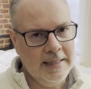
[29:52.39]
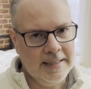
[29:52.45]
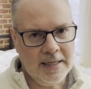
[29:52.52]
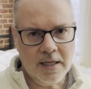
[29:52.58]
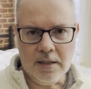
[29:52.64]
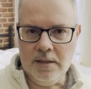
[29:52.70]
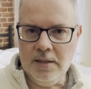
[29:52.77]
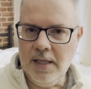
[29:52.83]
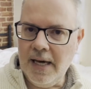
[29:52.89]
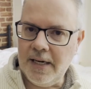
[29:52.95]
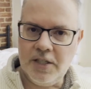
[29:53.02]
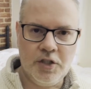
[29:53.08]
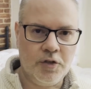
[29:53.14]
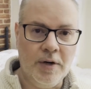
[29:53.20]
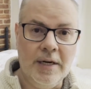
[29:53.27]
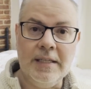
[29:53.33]
got a lot of
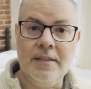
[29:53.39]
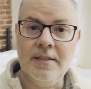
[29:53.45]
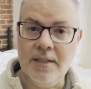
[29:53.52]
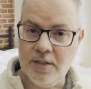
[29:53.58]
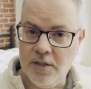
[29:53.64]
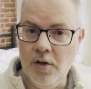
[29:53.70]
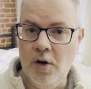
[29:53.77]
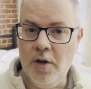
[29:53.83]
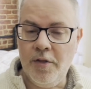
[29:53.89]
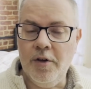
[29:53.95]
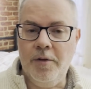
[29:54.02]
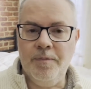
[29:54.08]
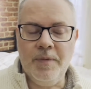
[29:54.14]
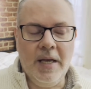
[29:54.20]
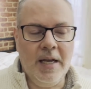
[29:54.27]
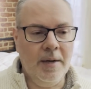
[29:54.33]
strengths as an
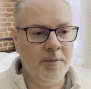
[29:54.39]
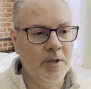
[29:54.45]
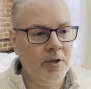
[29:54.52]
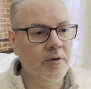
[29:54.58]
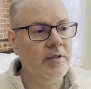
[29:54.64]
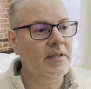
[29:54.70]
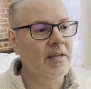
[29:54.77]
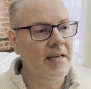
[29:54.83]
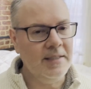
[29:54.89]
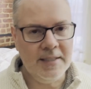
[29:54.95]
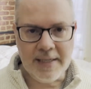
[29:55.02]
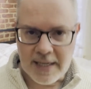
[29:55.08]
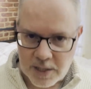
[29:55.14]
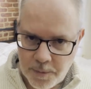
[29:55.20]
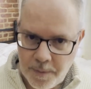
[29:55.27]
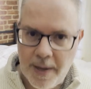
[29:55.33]
author, and I'm curious as he
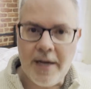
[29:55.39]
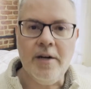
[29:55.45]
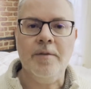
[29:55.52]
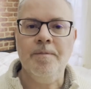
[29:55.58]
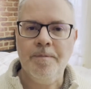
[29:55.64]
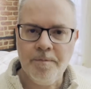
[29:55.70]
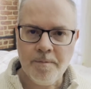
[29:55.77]
gets better